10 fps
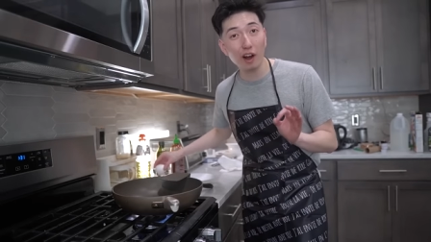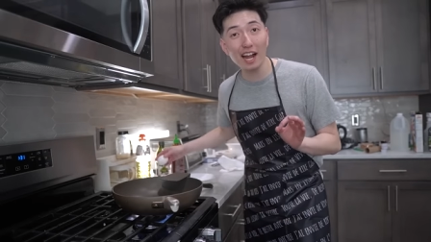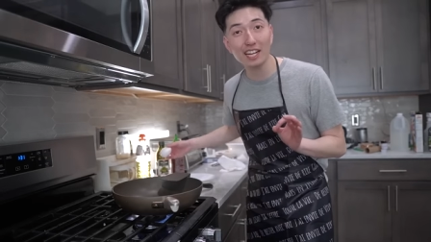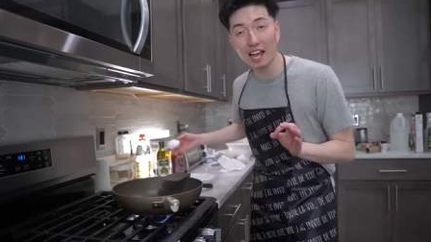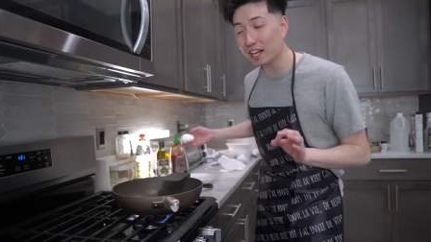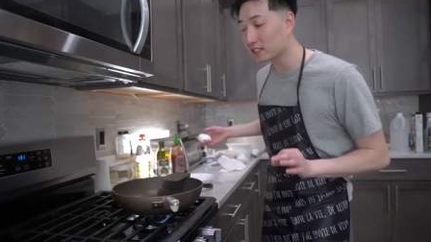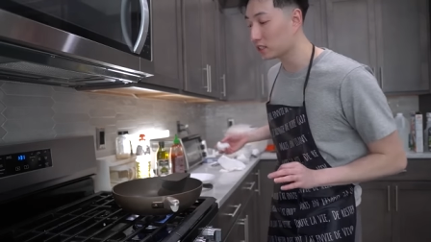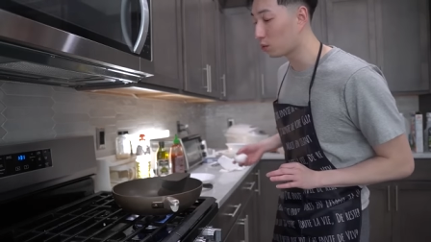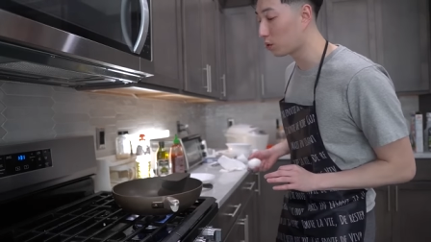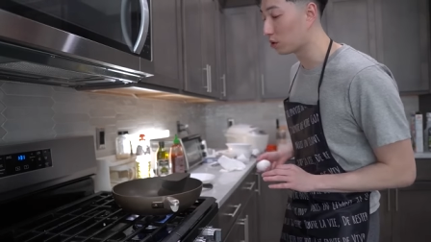fried eggs
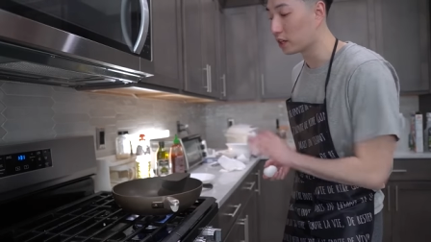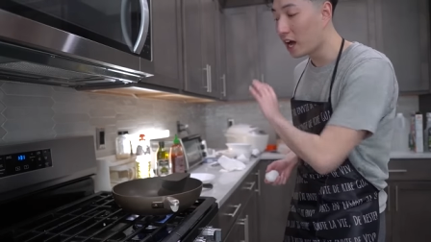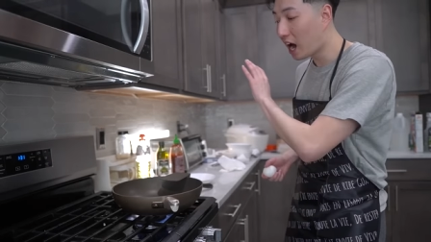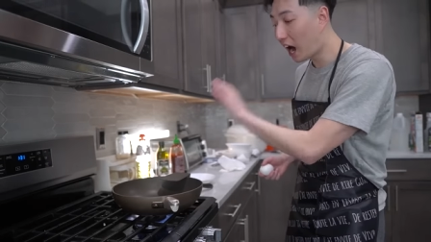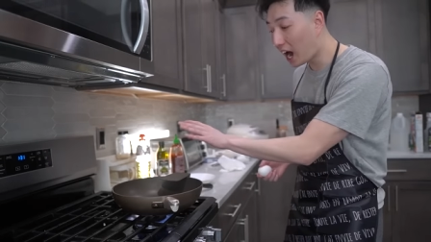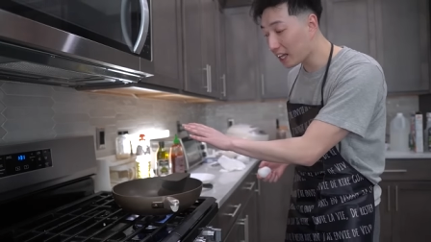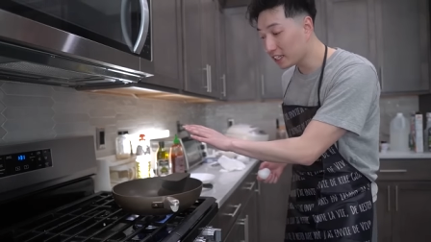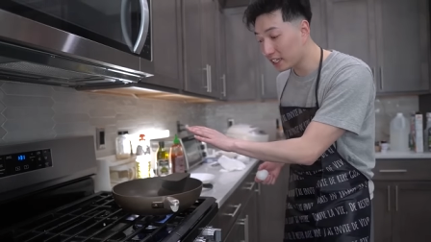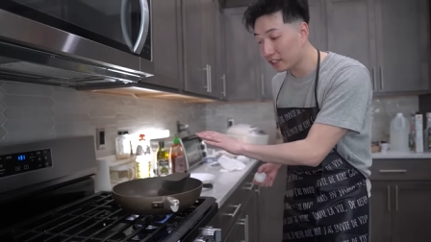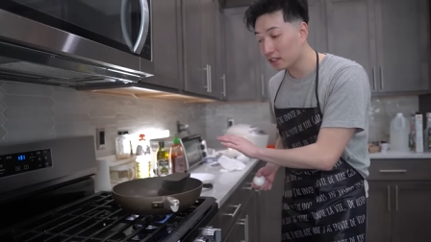in the world high
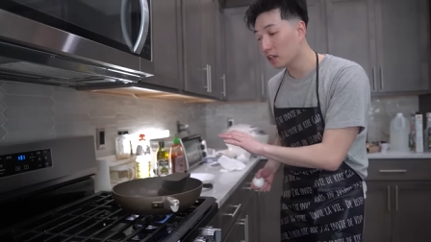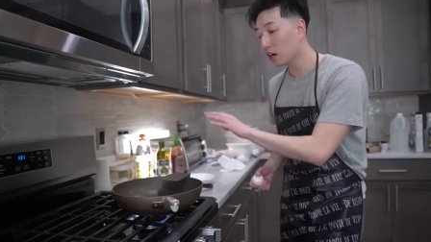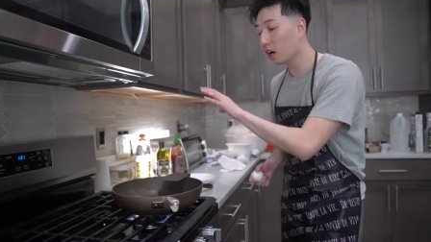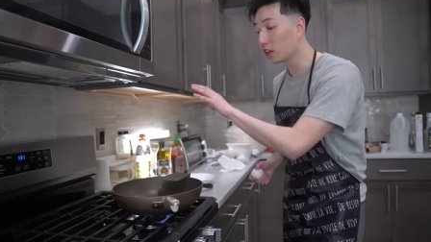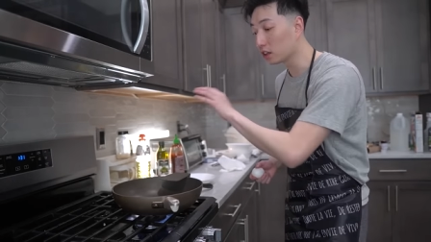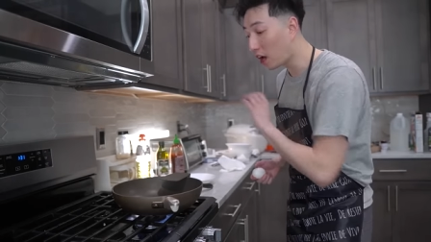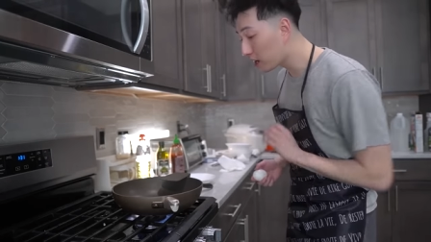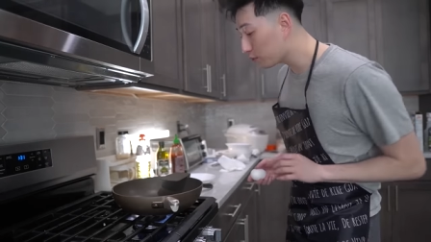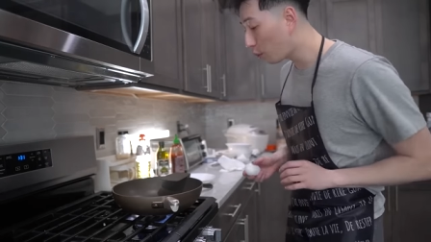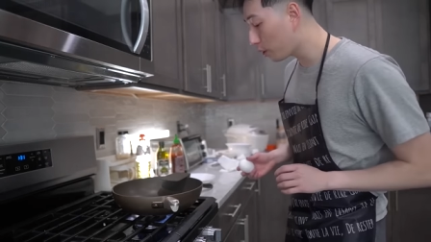heat, a
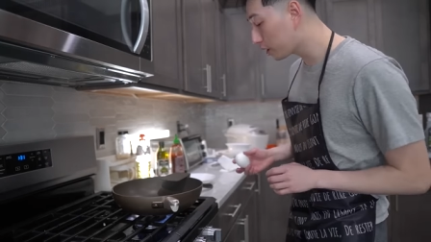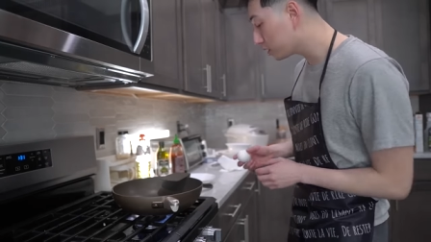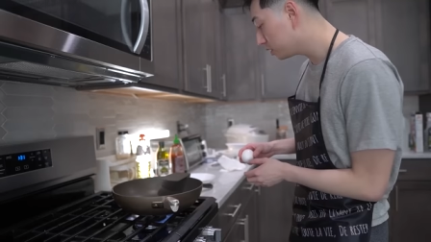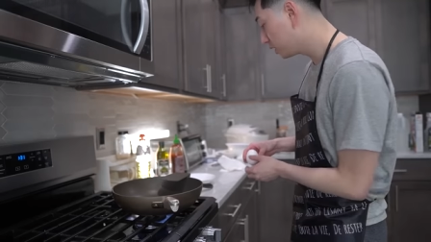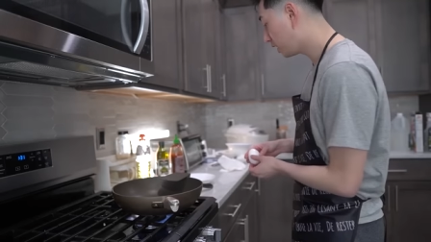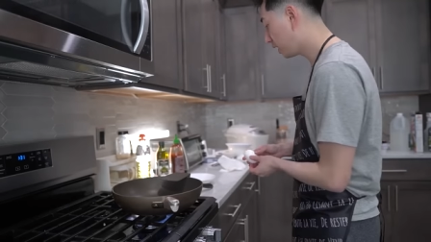lot of oil,